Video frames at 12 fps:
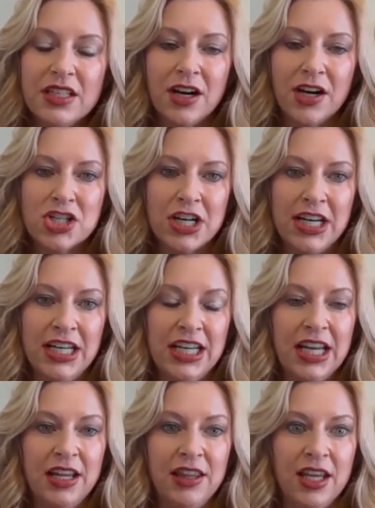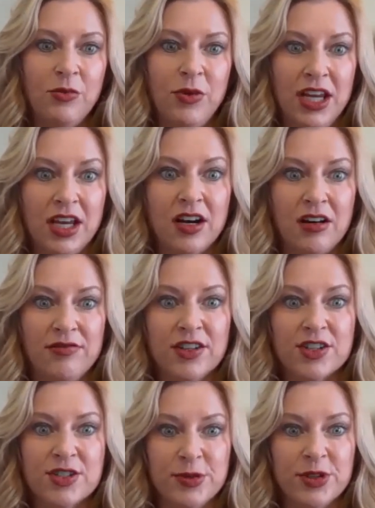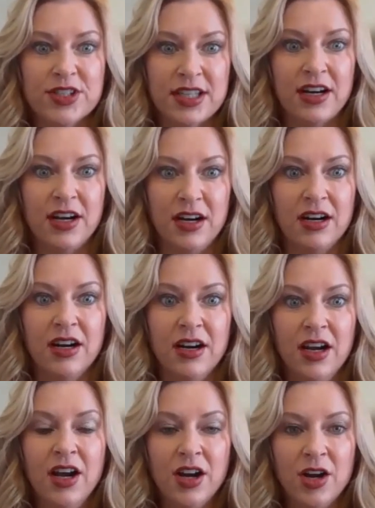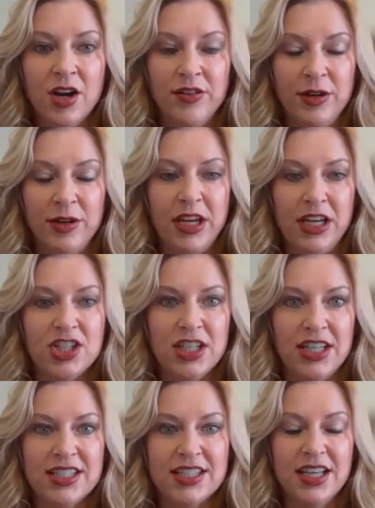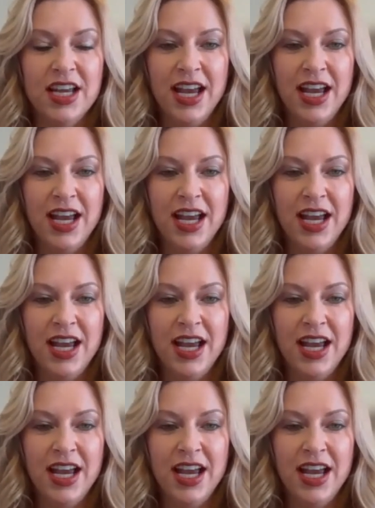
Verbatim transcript: did our training, and then we get our first birth center COVID patient.